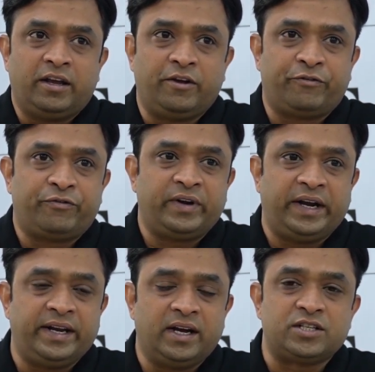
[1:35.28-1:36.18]
if
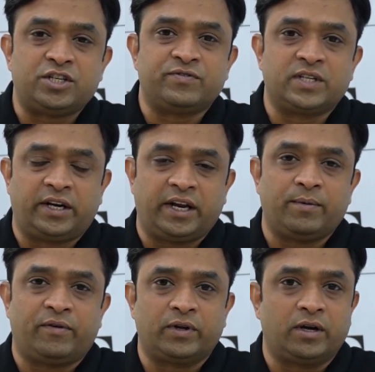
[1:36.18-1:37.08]
India achieves the
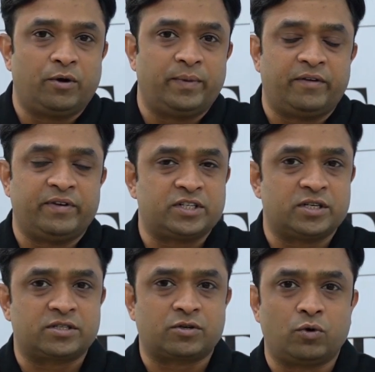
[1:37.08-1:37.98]
dream of the government, which
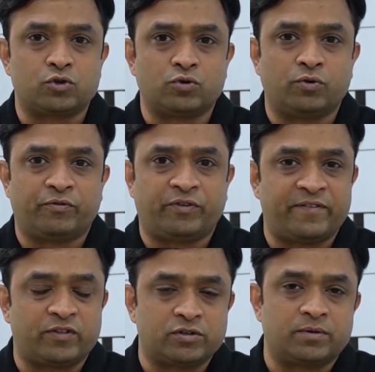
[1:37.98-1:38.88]
is close to
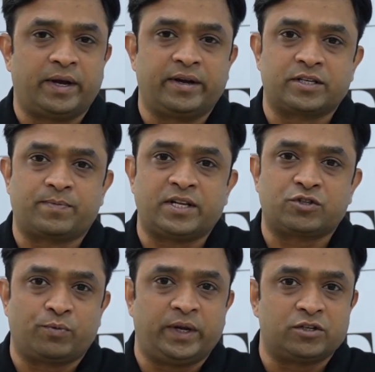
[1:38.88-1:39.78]
5,000 biogas
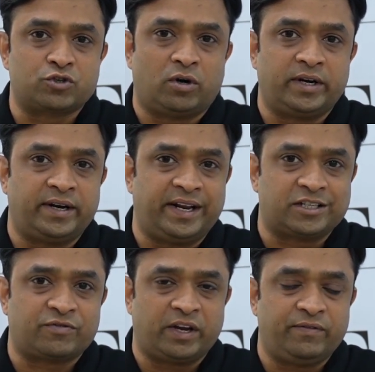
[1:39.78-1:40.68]
plants to be installed in the
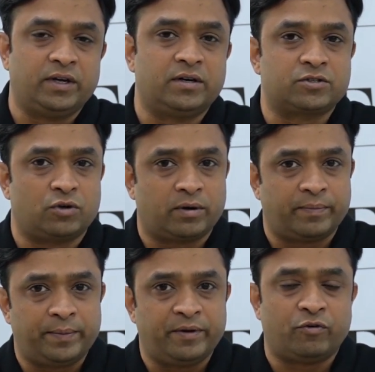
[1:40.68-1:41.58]
next 5 years or
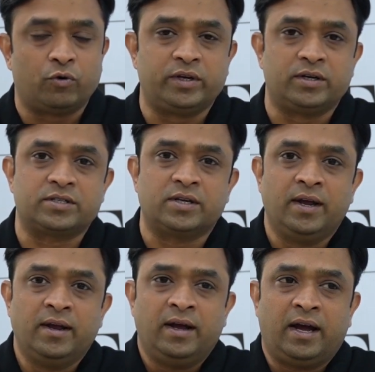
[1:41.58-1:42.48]
maybe 4 years,
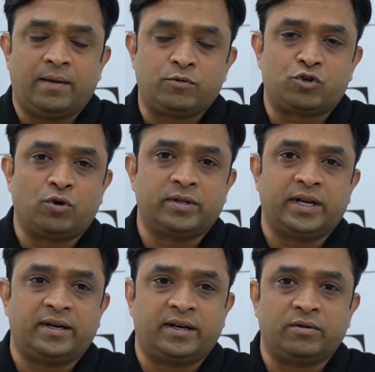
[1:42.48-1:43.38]
I'm sure
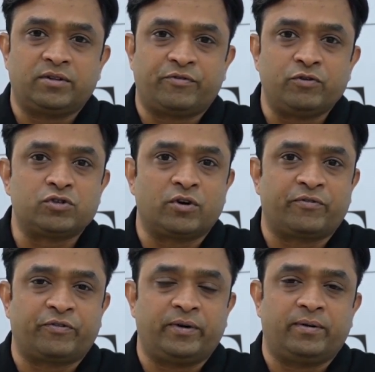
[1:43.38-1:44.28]
that the future
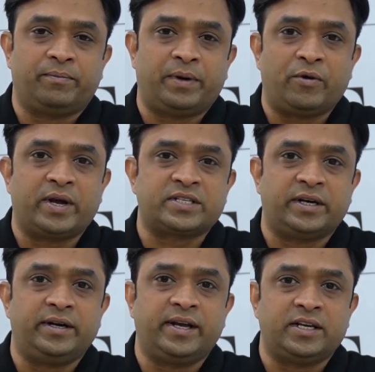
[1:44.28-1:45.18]
of biogas
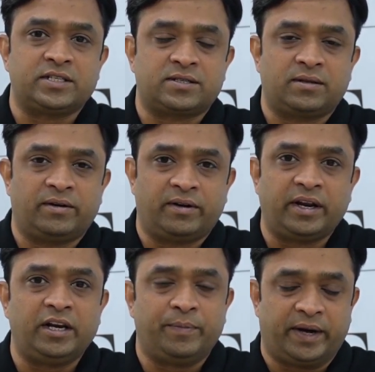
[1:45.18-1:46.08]
in India is
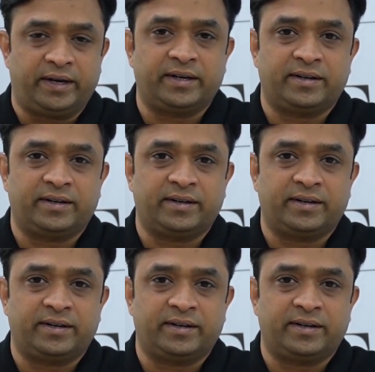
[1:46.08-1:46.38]
really bright.